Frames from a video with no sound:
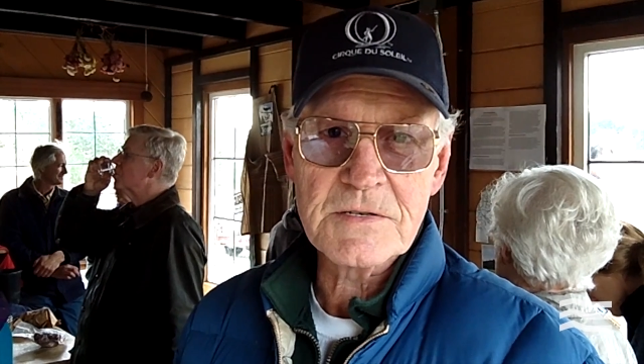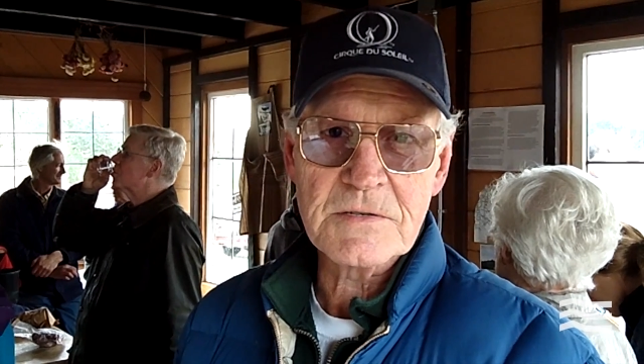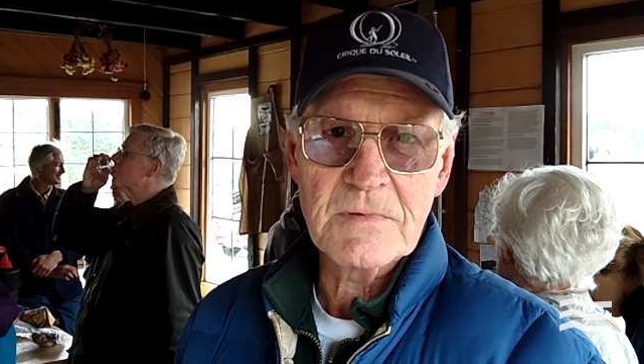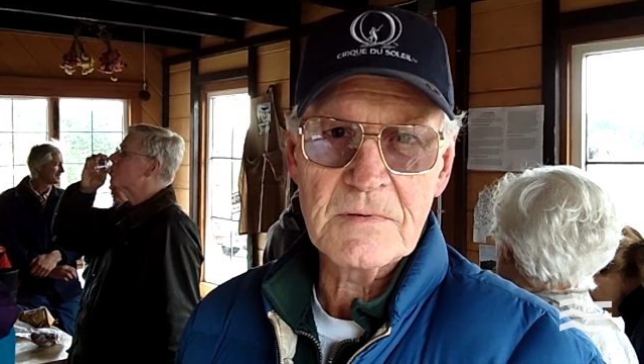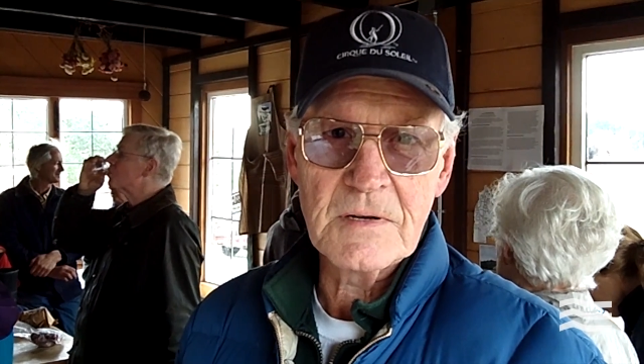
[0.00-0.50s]

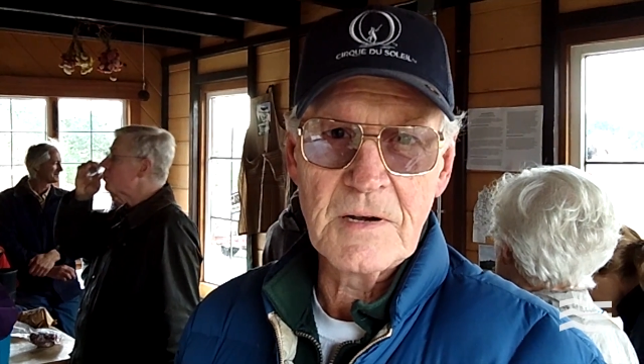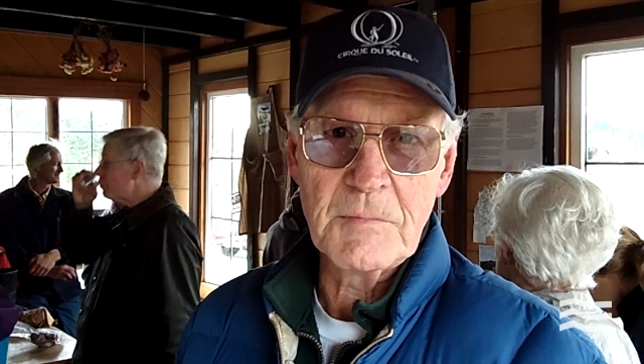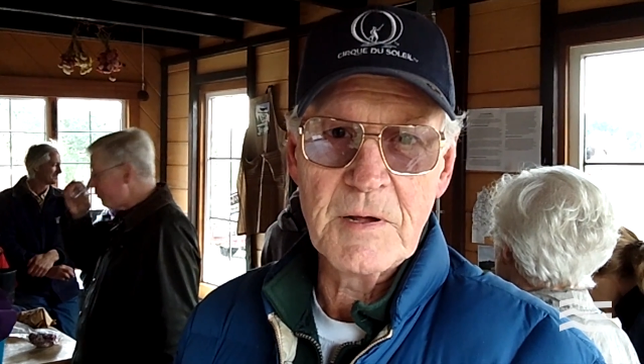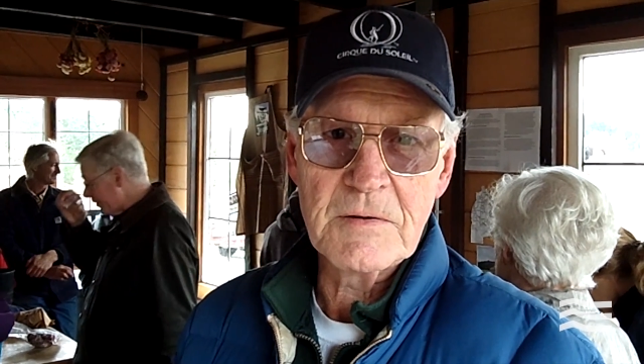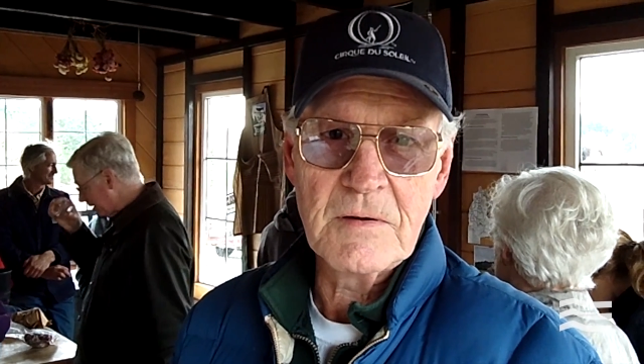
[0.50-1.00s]
is a
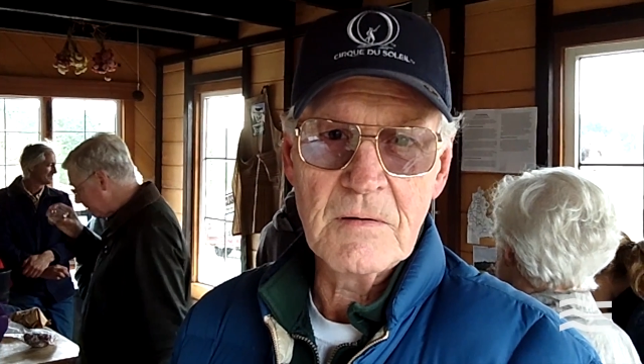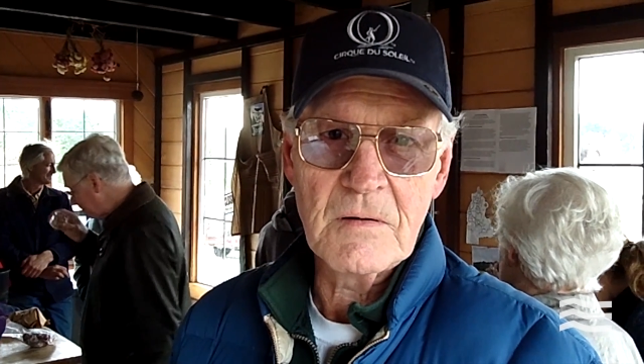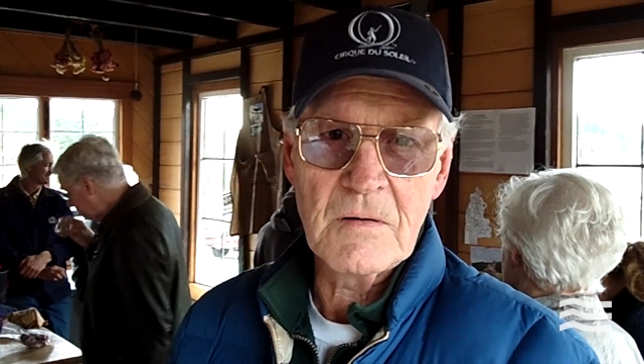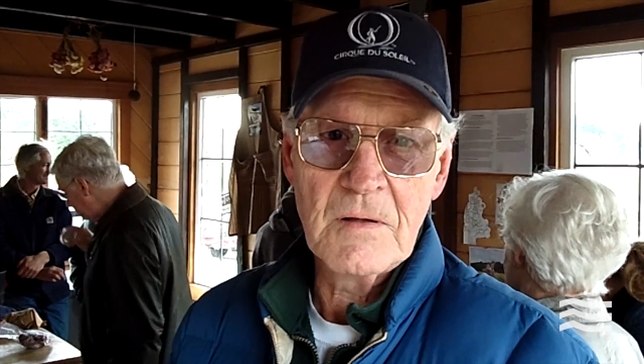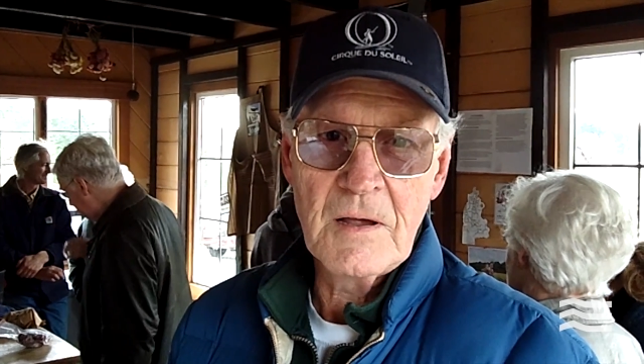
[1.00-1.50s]
little bit
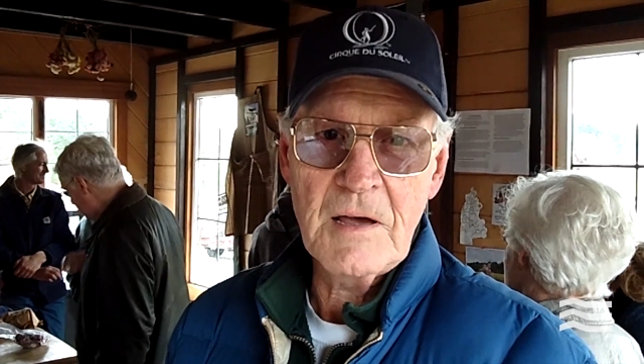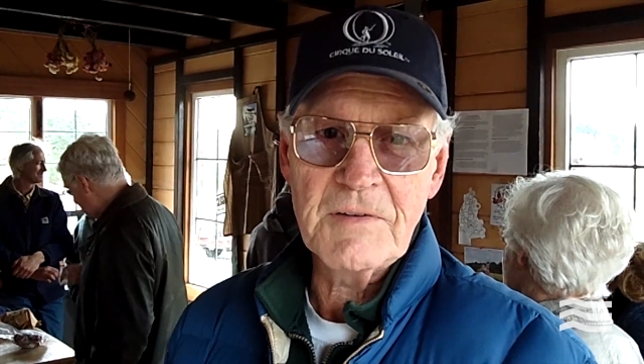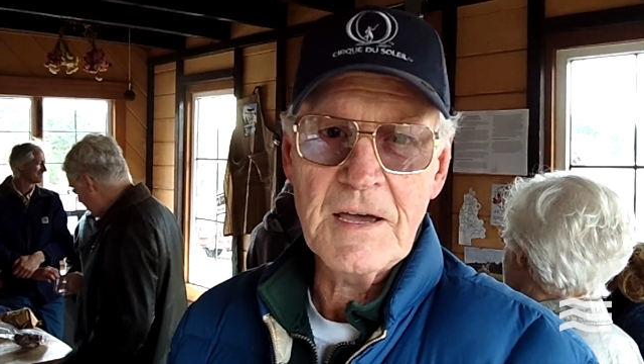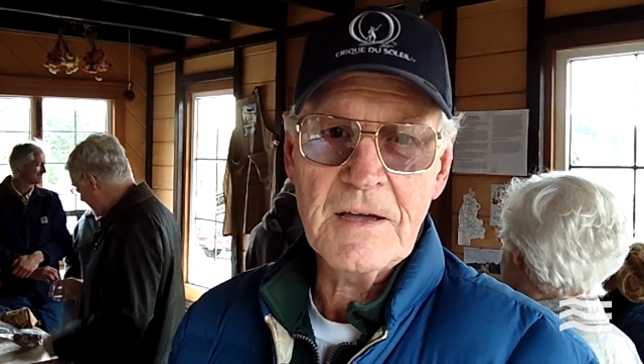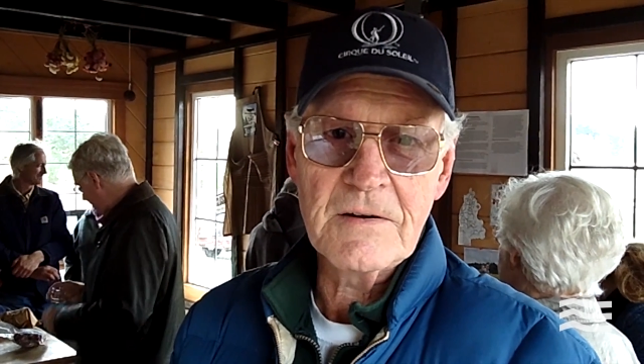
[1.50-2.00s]

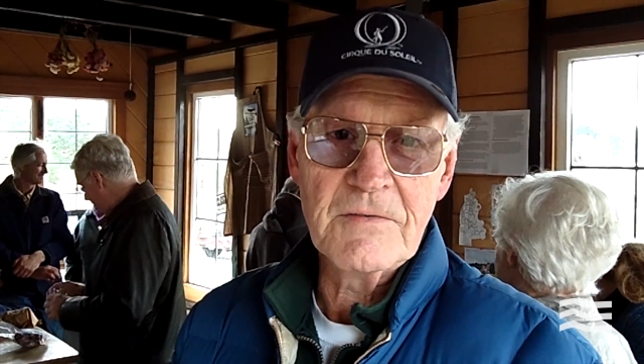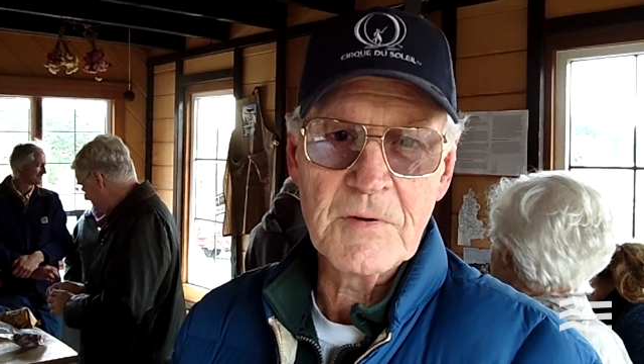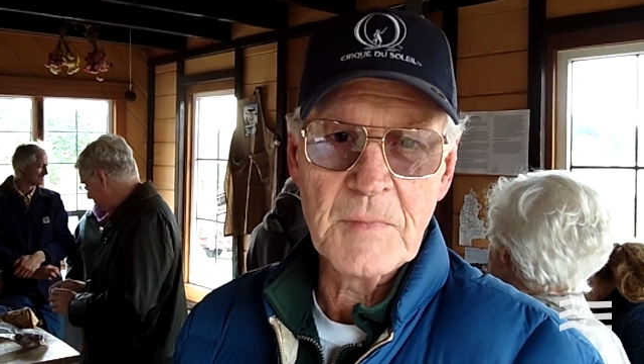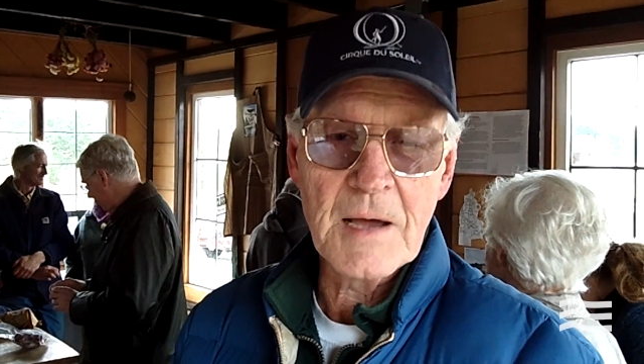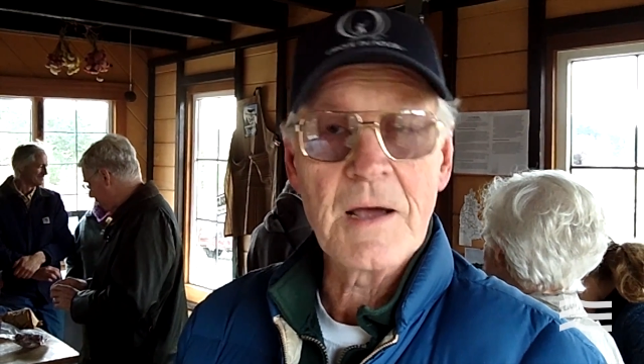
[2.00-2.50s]
heavy-handed
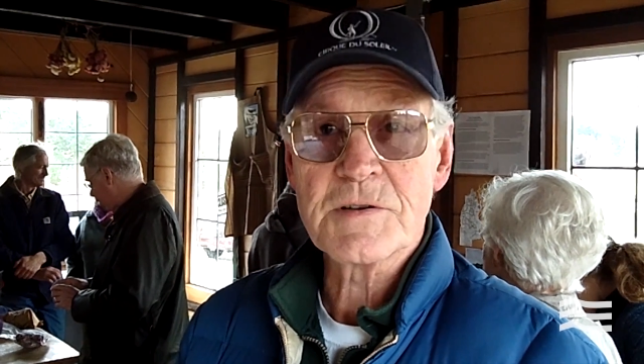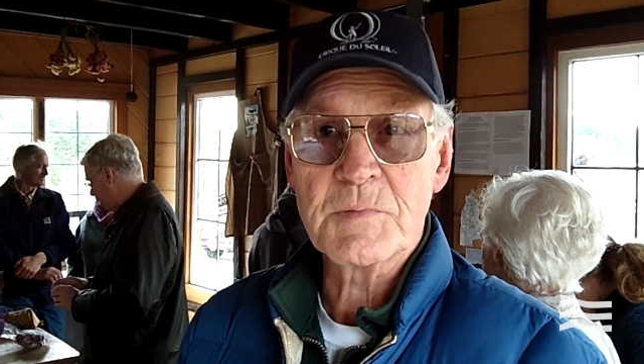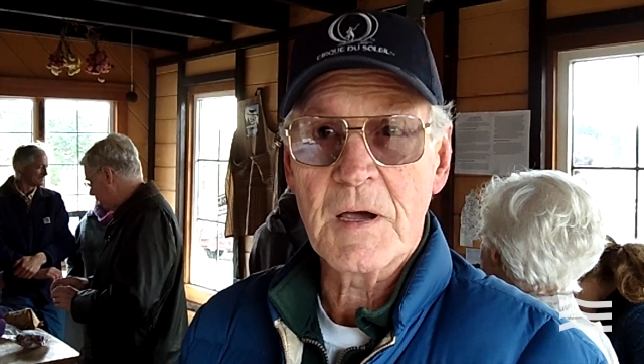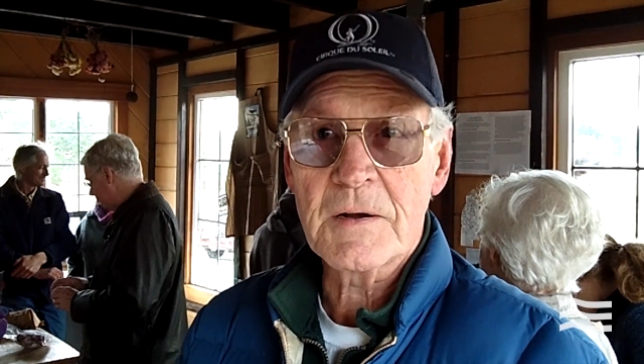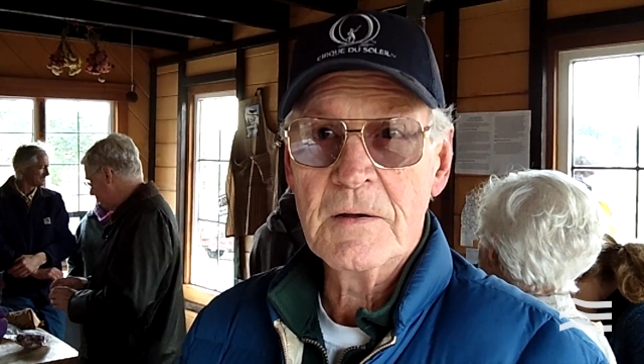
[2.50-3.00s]
from that
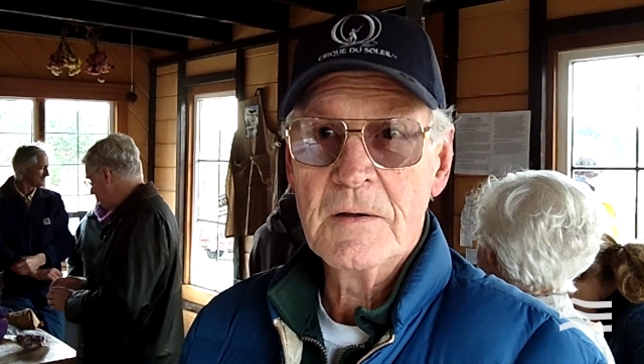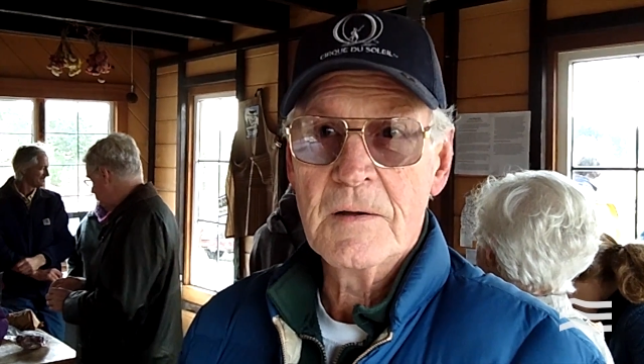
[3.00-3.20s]
aspect.